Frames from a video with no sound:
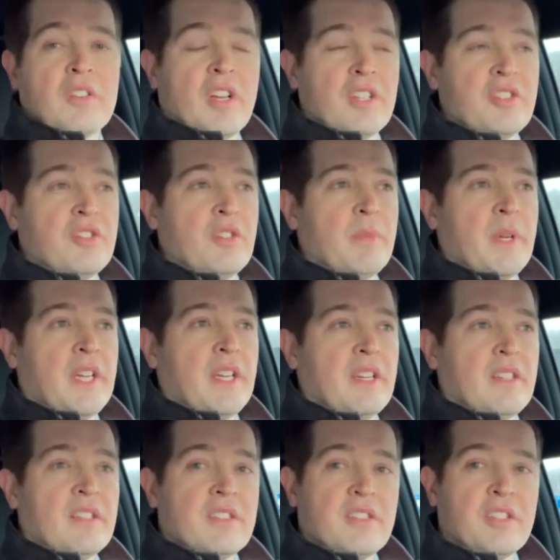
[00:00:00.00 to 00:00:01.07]

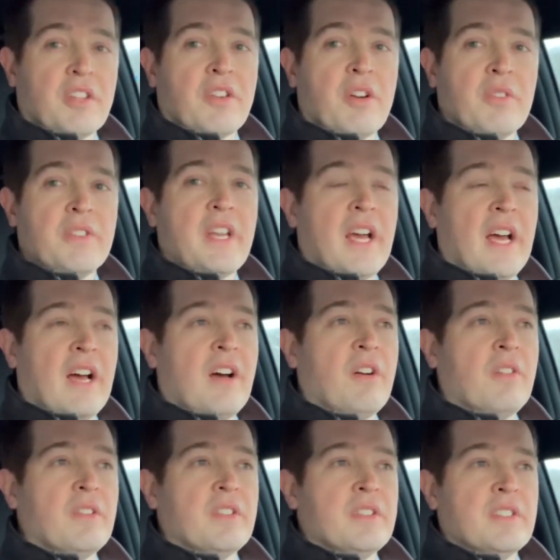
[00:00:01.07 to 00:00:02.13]
assuming 0
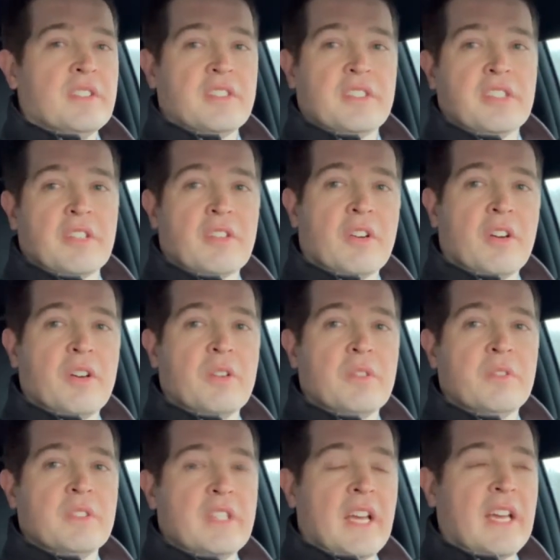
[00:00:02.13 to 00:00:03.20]
down, 0
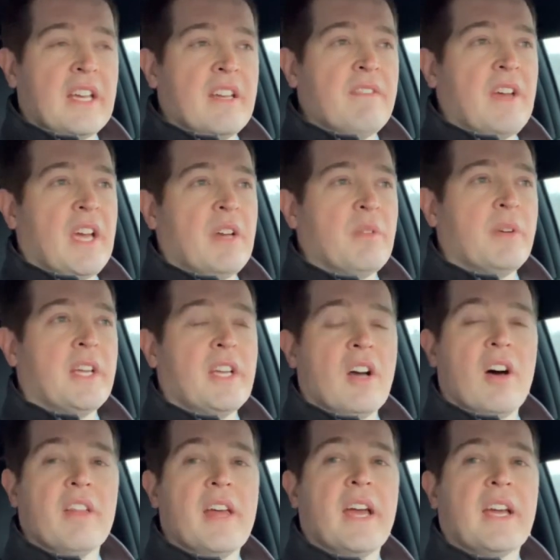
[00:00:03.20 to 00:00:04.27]
negative equity,
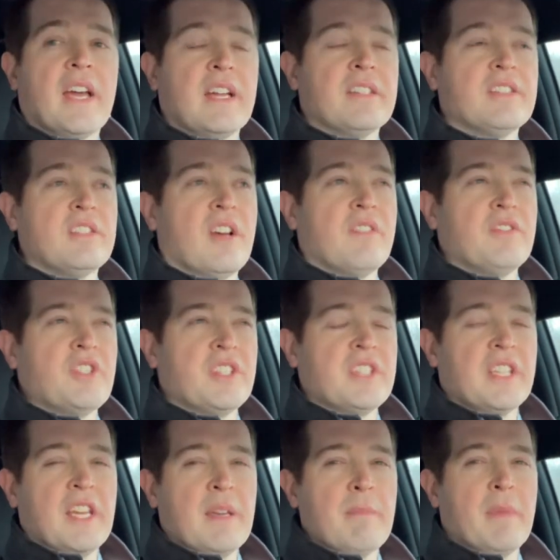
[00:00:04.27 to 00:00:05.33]
all that kind of stuff, just
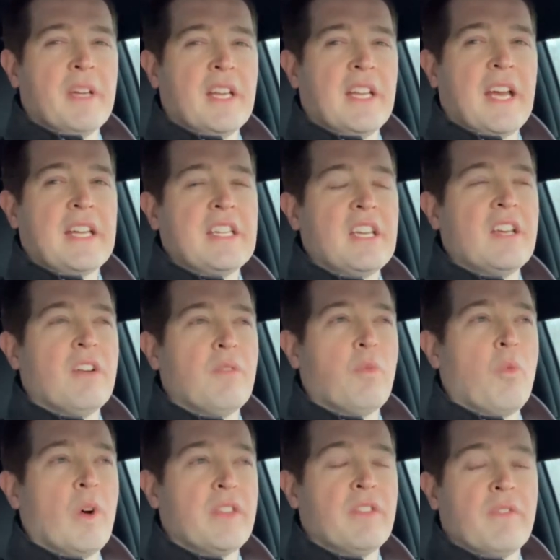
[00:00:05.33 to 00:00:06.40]
to get an idea
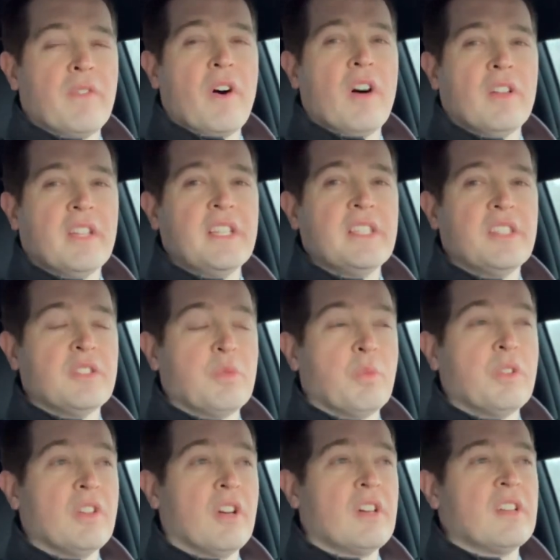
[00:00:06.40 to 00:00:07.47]
of what the fall leases
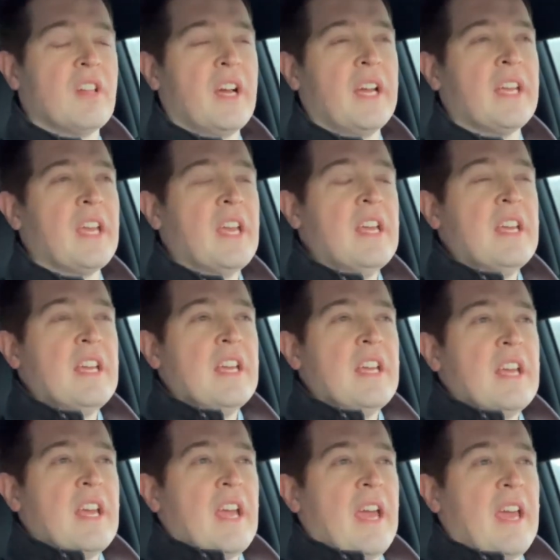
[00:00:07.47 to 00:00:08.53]
would look like.
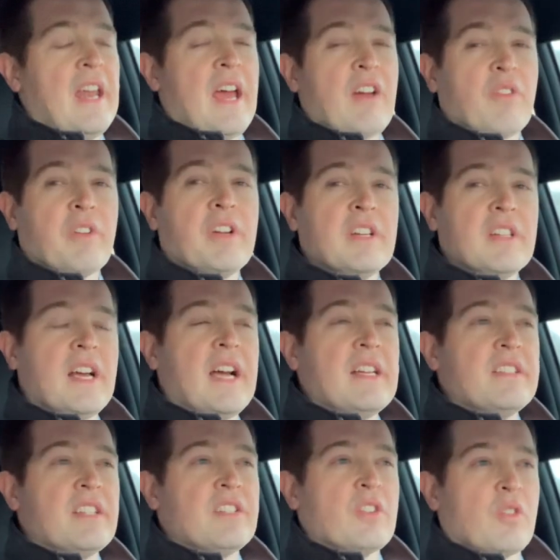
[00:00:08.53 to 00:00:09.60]
And I
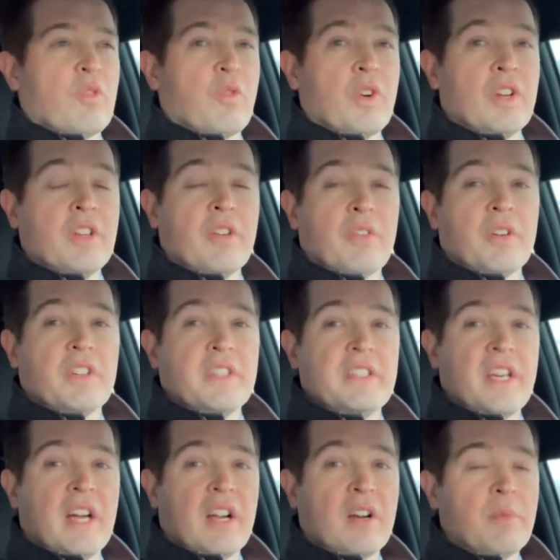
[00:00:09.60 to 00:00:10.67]
realized that they're really, really
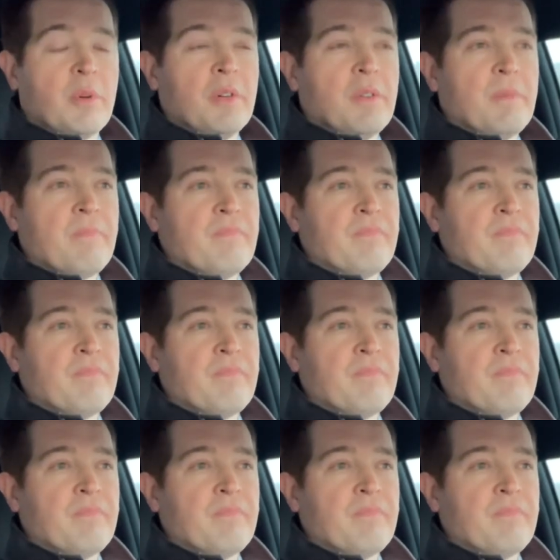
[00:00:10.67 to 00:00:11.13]
terrible.